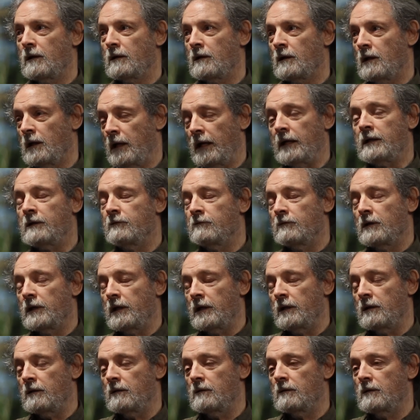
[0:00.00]

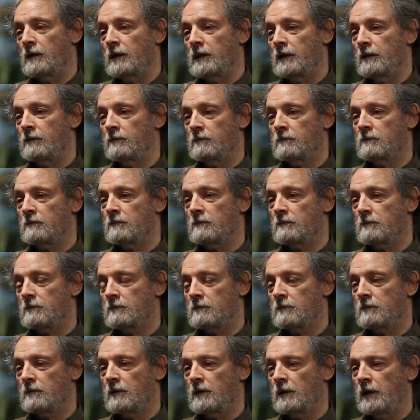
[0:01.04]
collectively
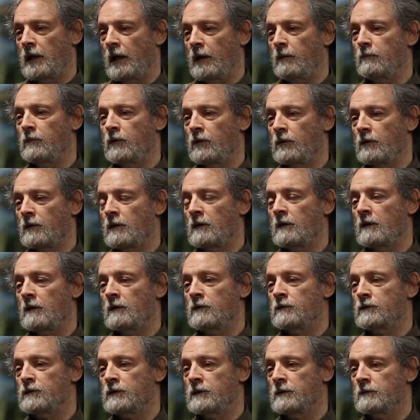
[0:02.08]
came to the
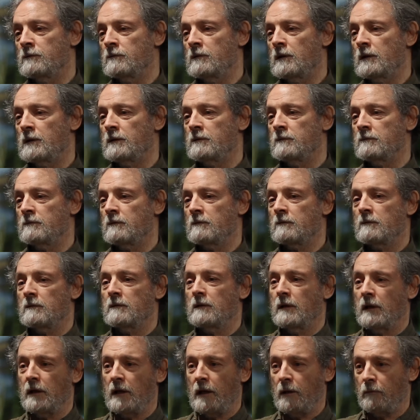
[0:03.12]
conclusion
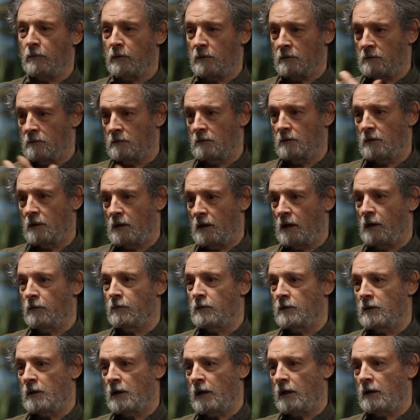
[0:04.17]
that I
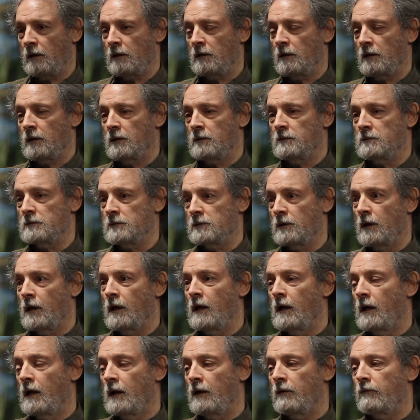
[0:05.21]
would take
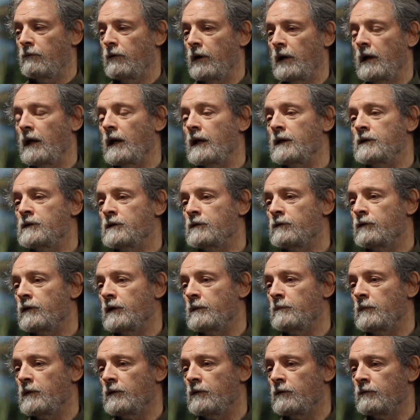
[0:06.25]
radiation
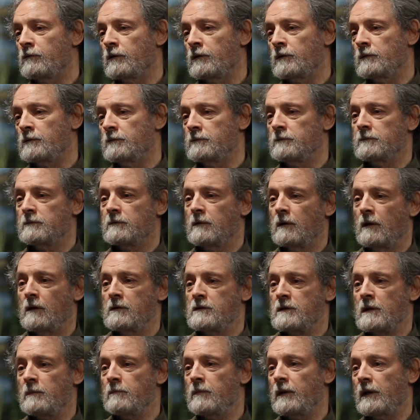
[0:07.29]
treatment over
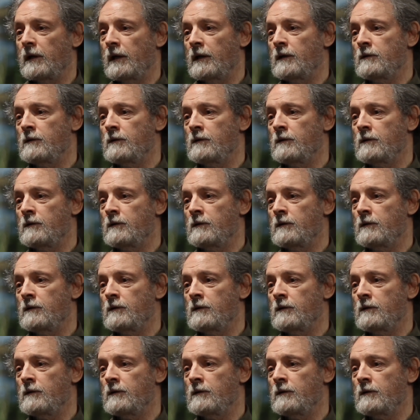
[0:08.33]
something